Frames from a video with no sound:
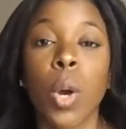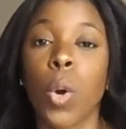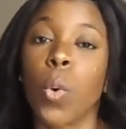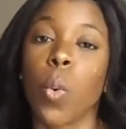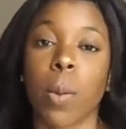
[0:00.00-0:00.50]

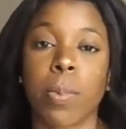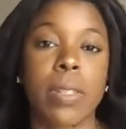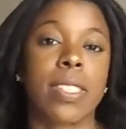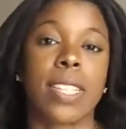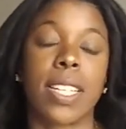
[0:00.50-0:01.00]
who are
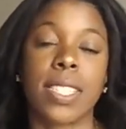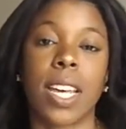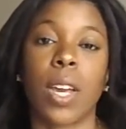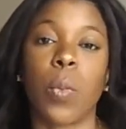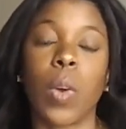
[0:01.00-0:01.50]

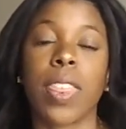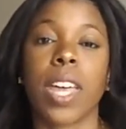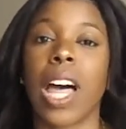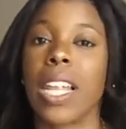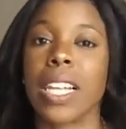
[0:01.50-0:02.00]
presenting with
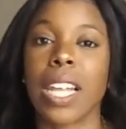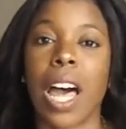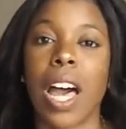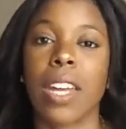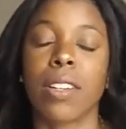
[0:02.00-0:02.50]
a
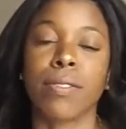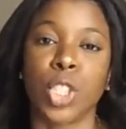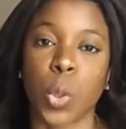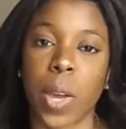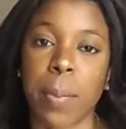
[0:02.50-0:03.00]
lot of
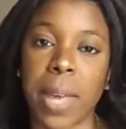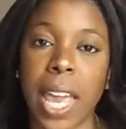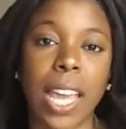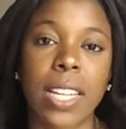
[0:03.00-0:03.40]
joint pain.